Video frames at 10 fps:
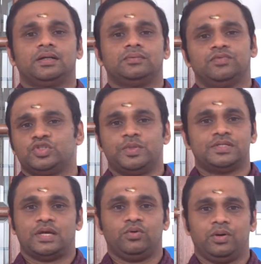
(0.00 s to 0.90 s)
which means
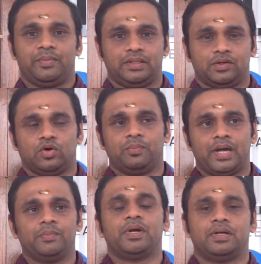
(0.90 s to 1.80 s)
I couldn't make the top
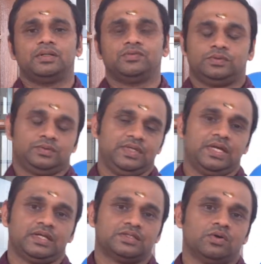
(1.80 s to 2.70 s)
band, but the
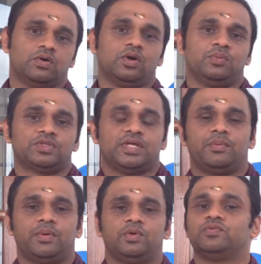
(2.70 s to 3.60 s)
CRS score almost came
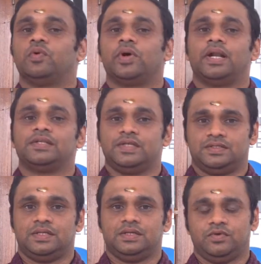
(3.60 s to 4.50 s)
up to
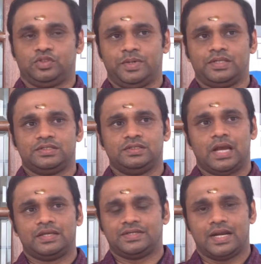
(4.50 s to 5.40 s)
460, which means
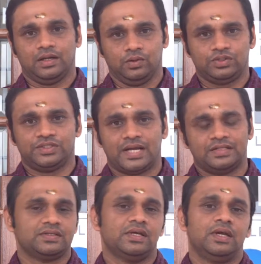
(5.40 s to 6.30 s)
I stand a good
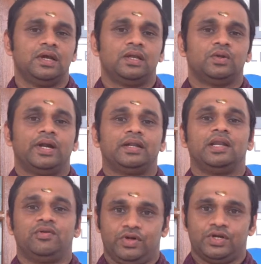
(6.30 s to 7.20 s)
chance to get an
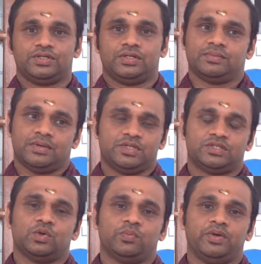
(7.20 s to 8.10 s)
invitation. I'm just
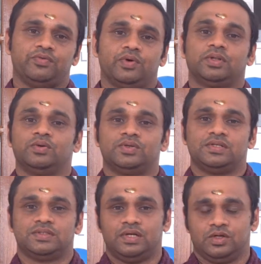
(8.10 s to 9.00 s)
hoping for the good
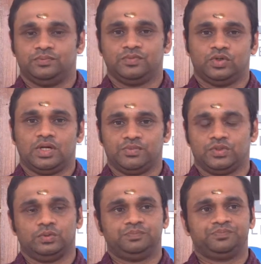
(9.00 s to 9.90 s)
result to come soon.